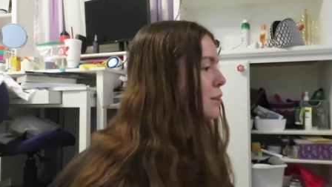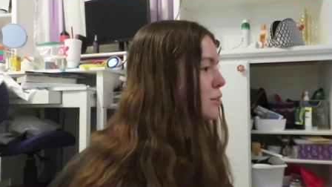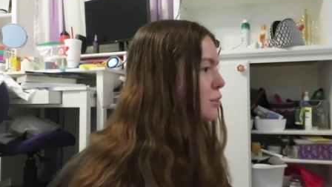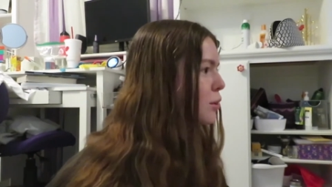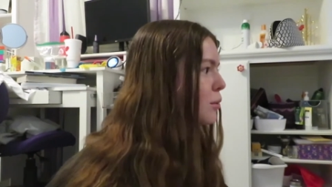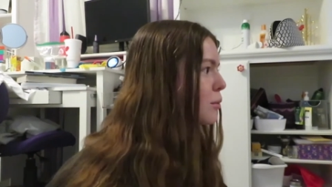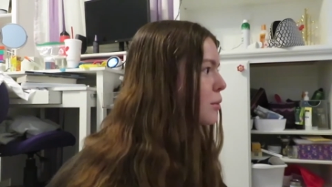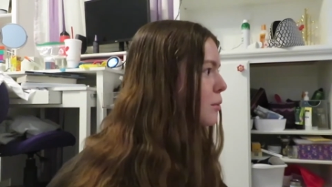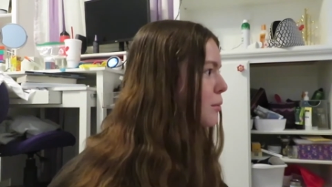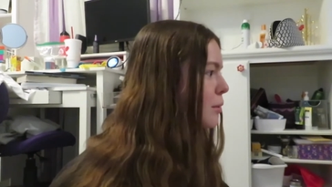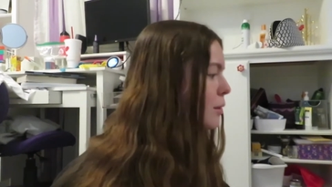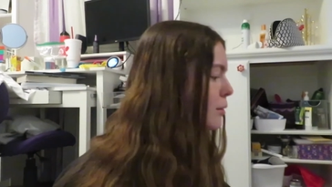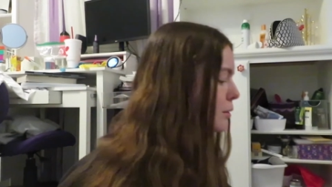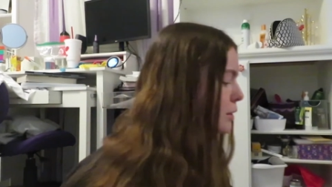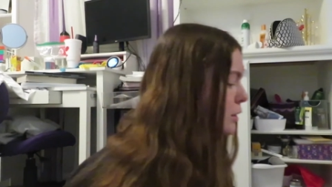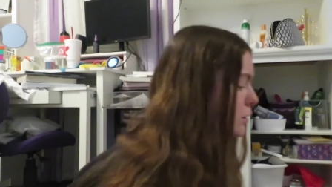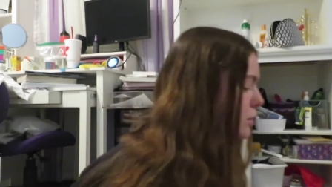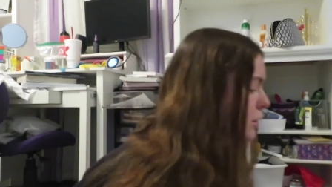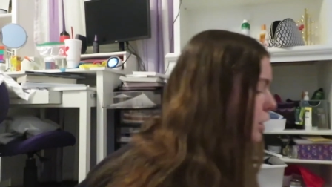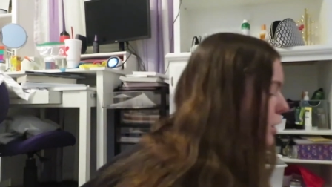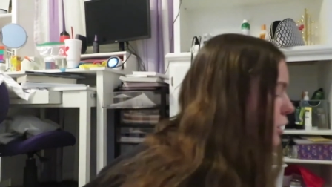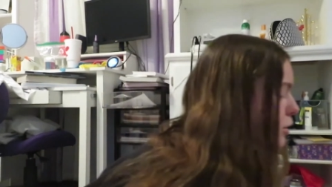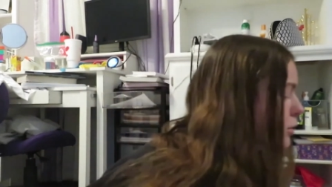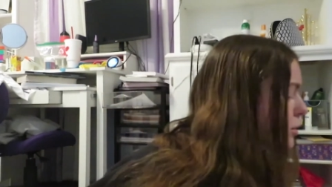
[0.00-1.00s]
don't want to wear one
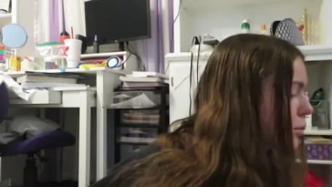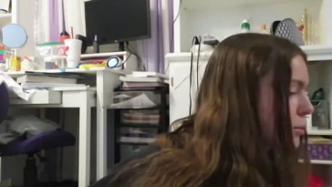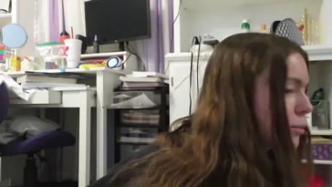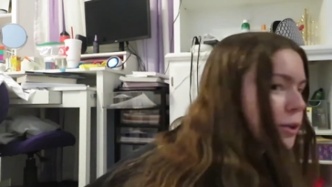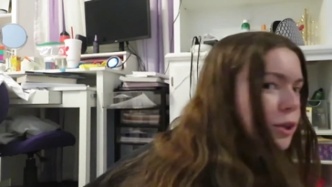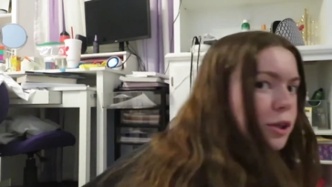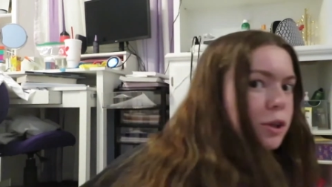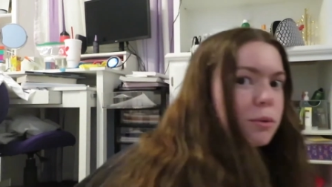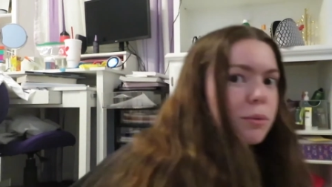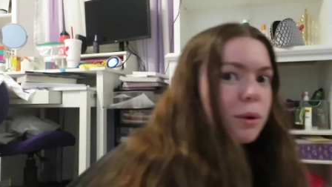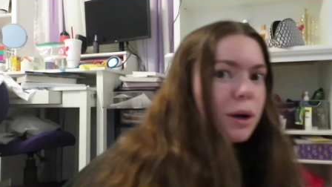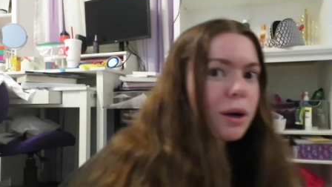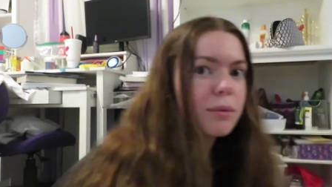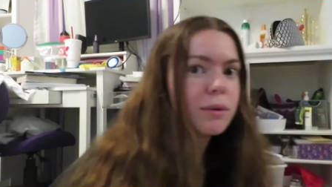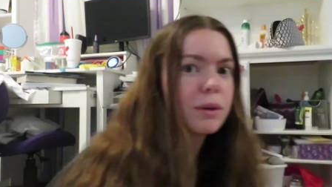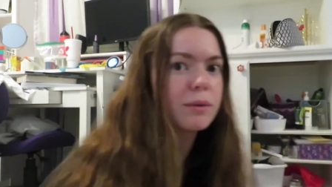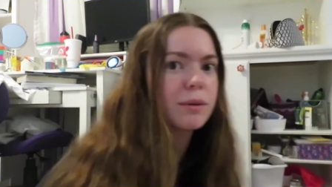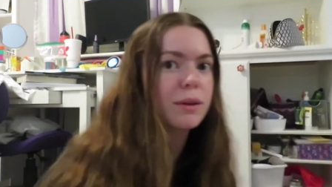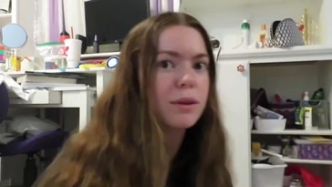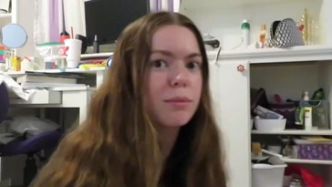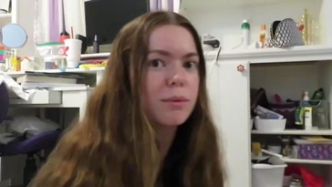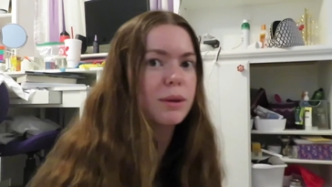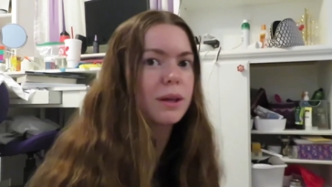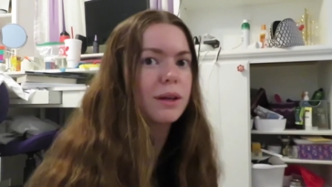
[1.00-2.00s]
alone will you wear one
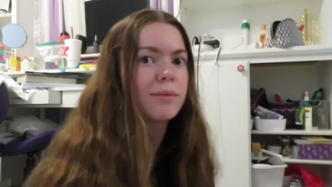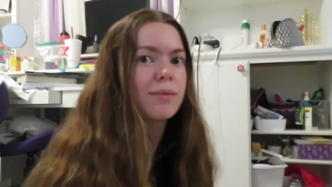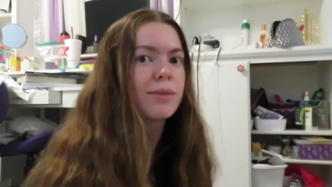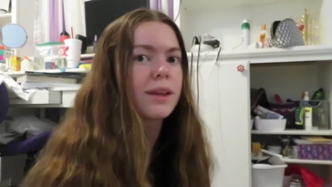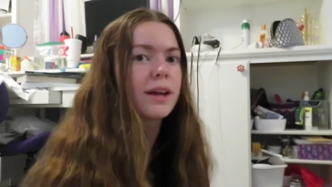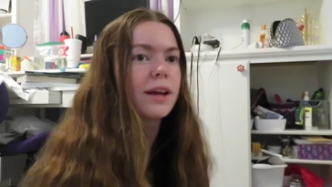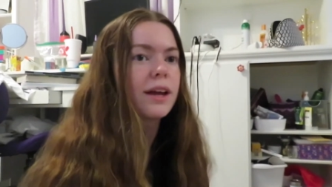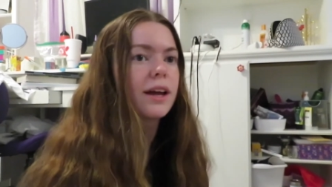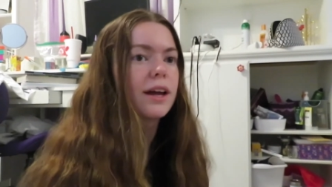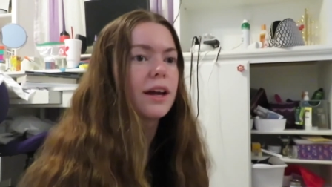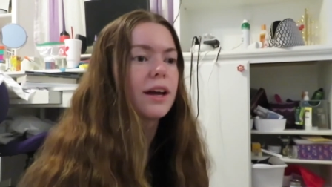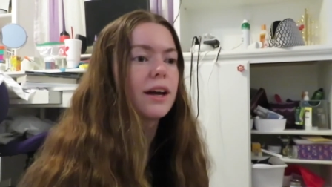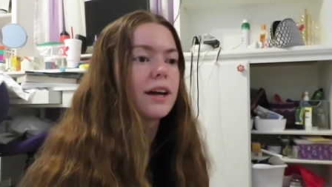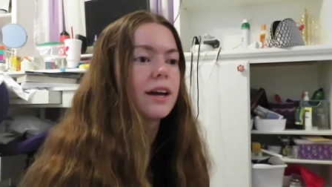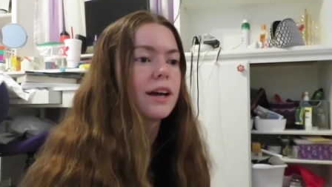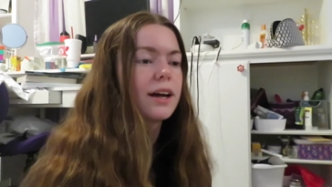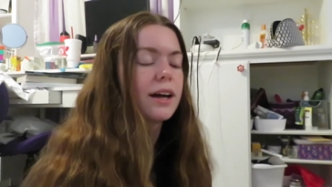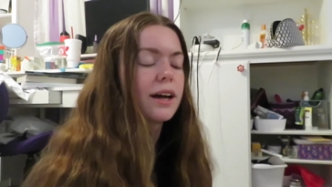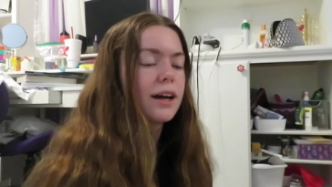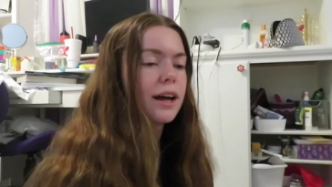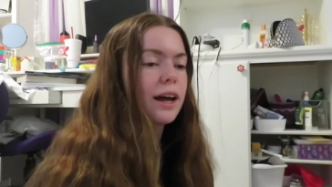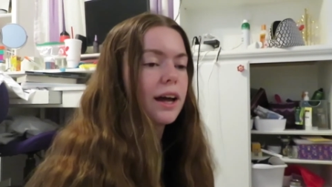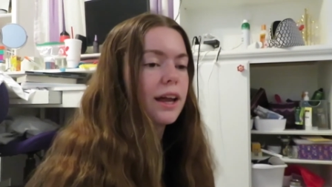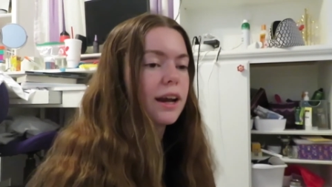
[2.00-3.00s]
with me
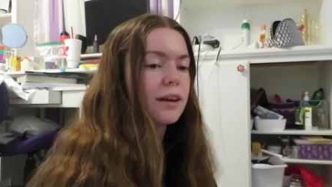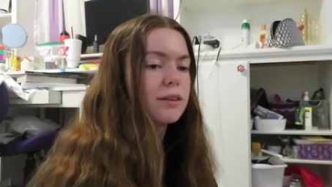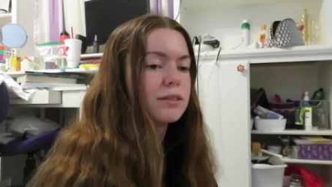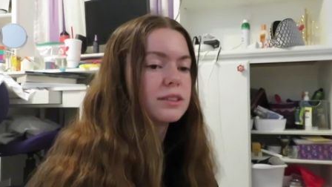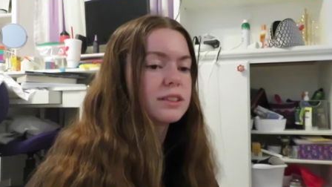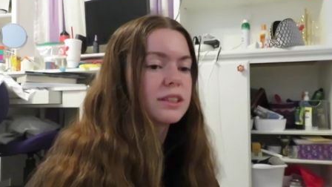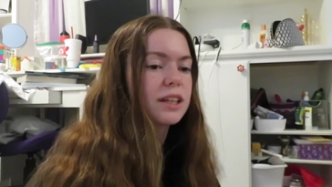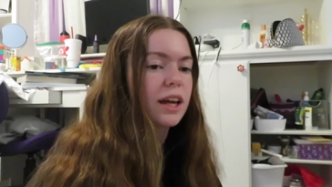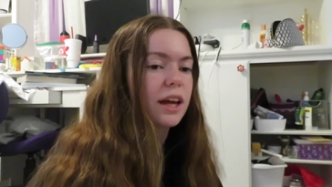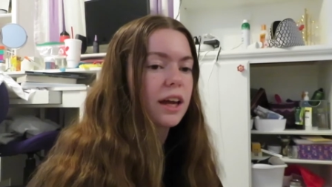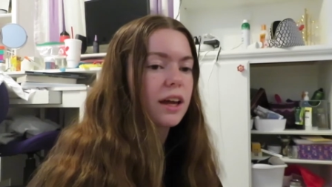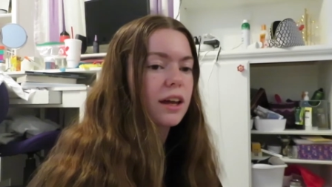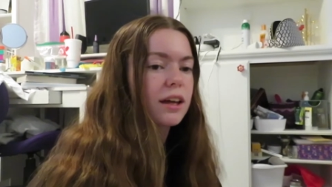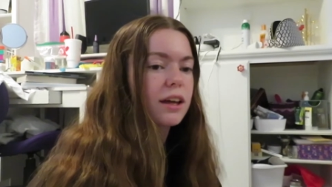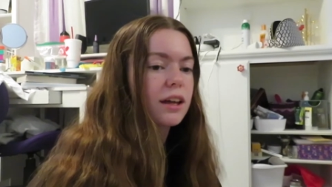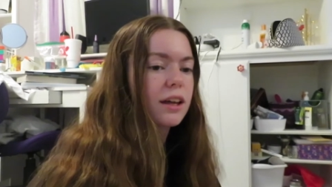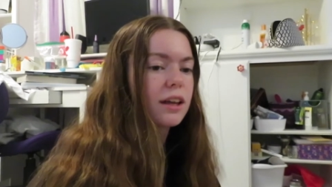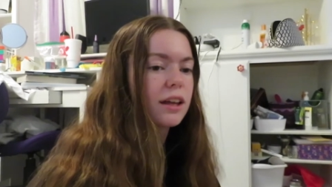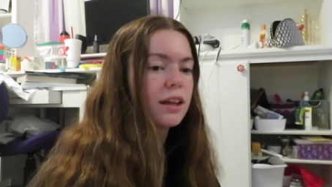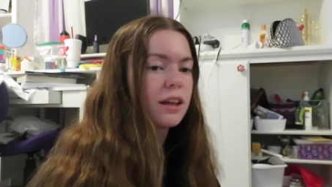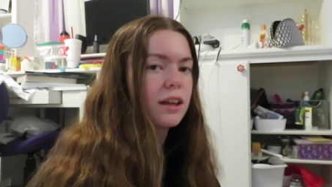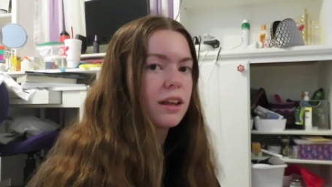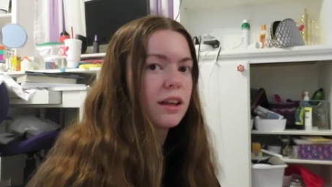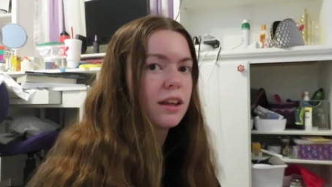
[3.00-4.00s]
and I was like
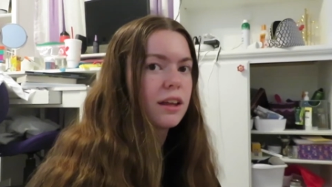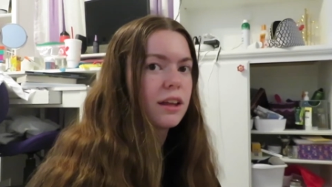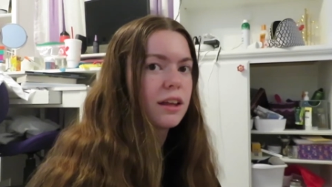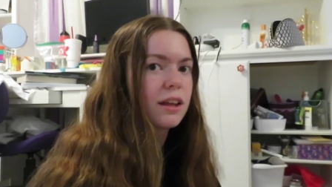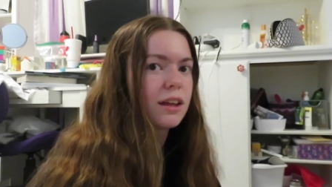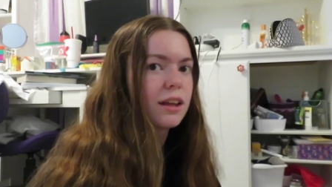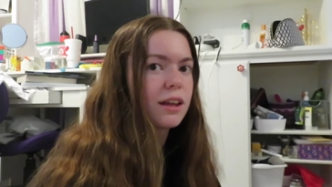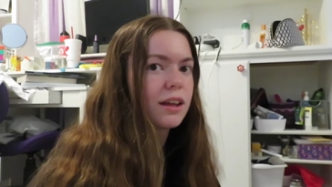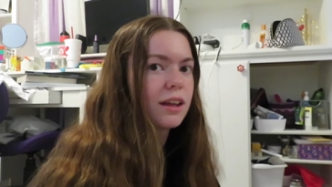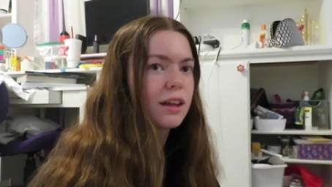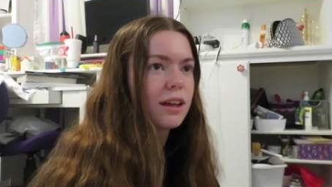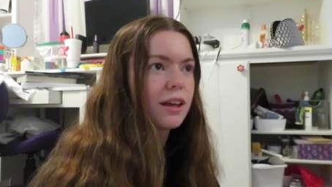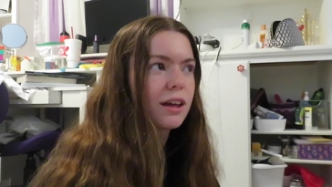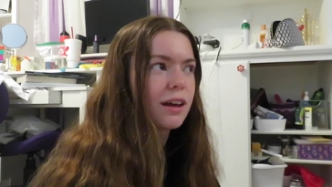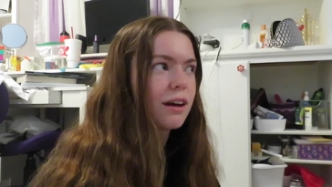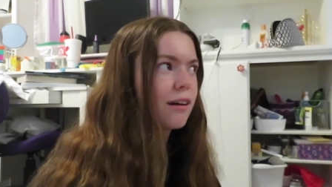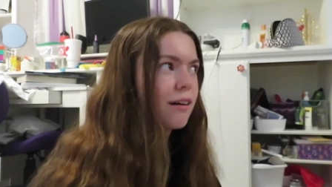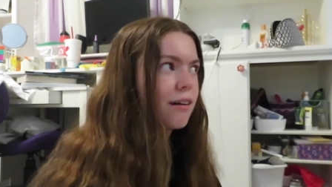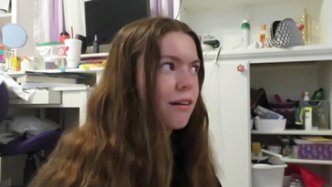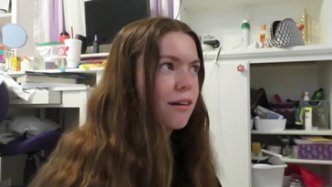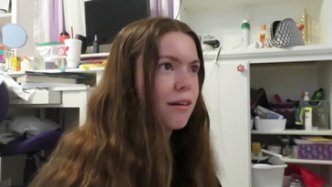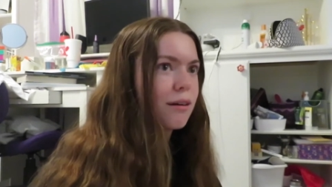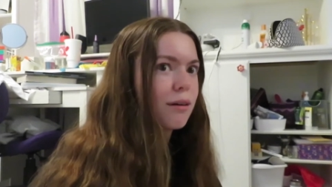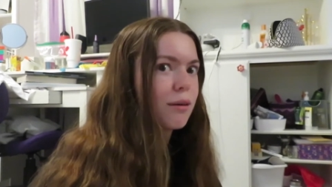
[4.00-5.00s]

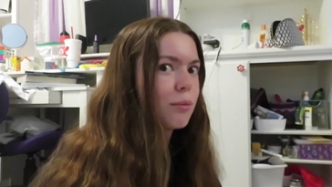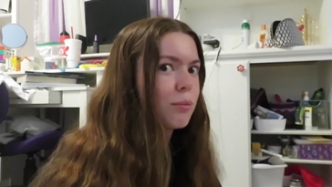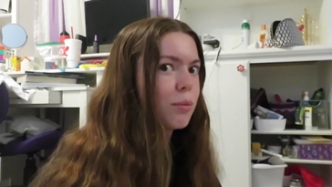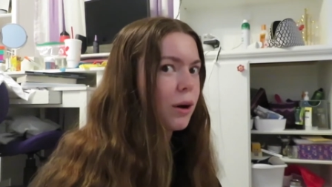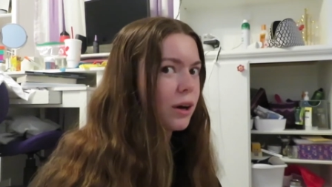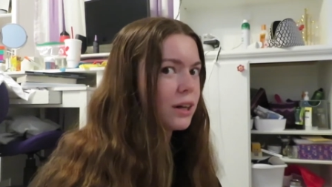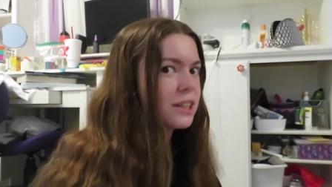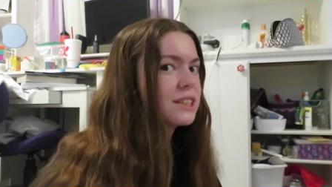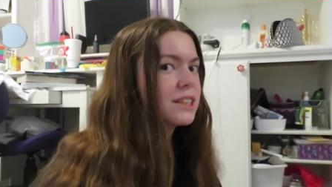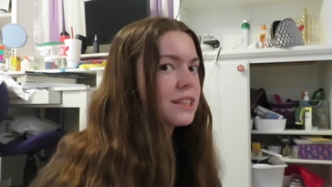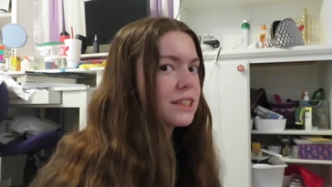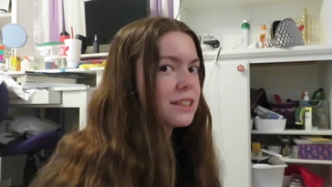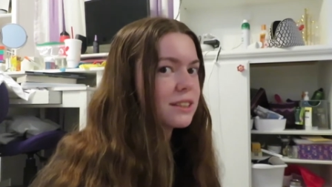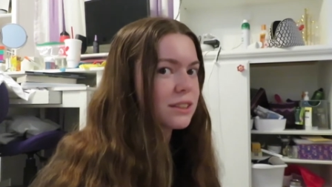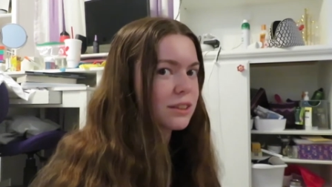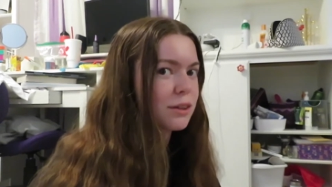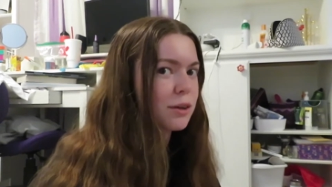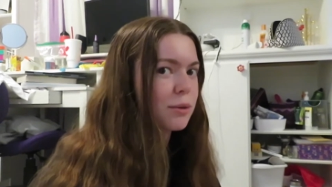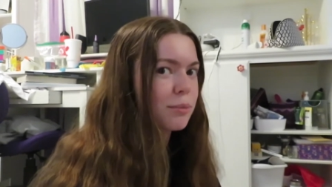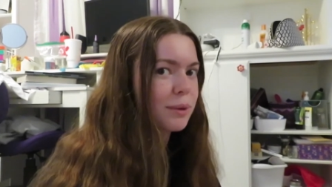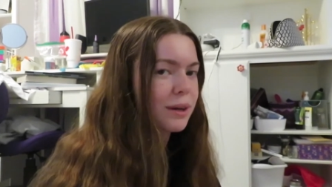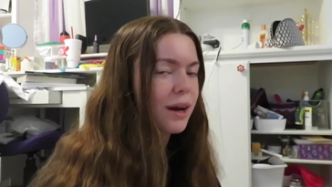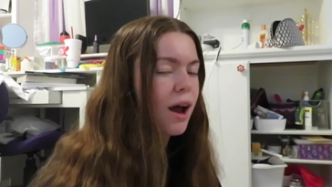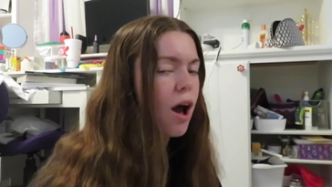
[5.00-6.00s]
Party City's still
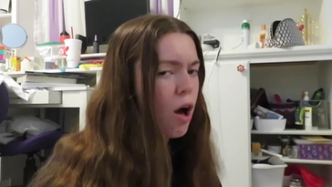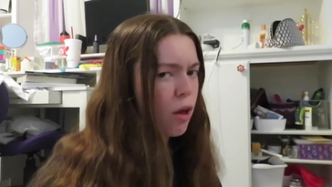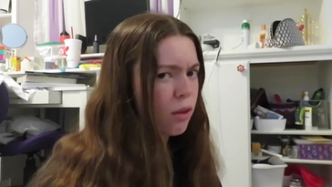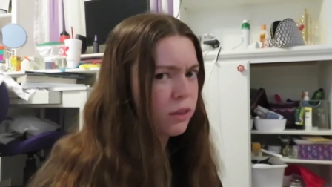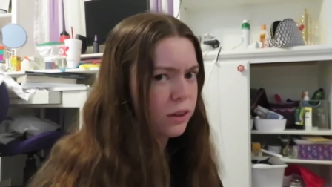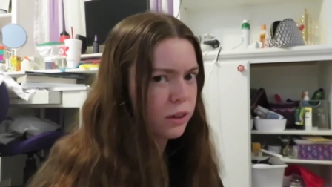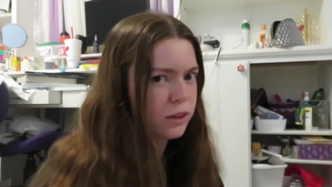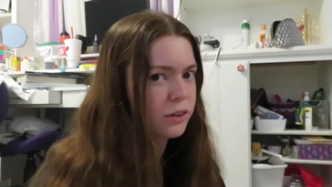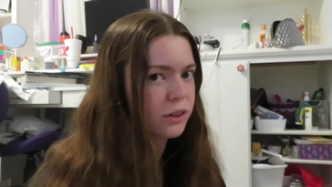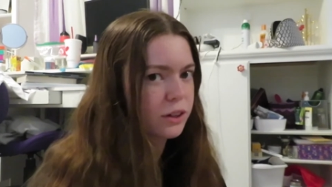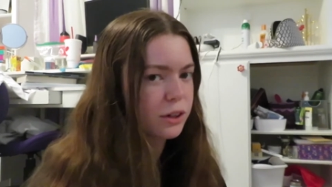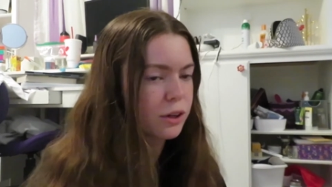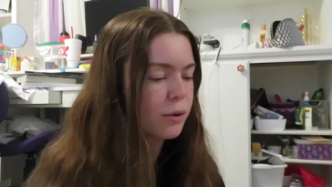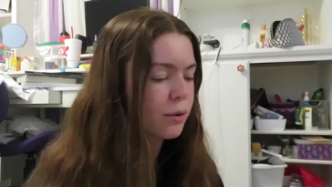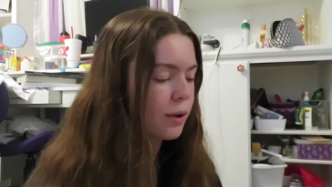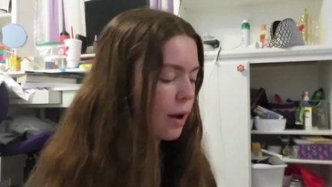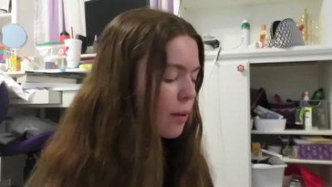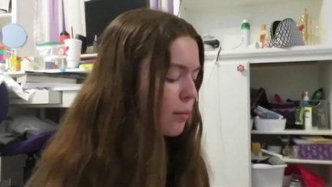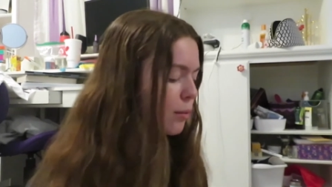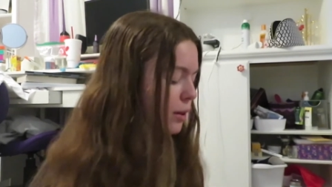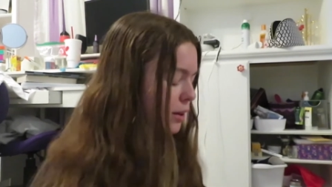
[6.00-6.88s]
open I'll literally go get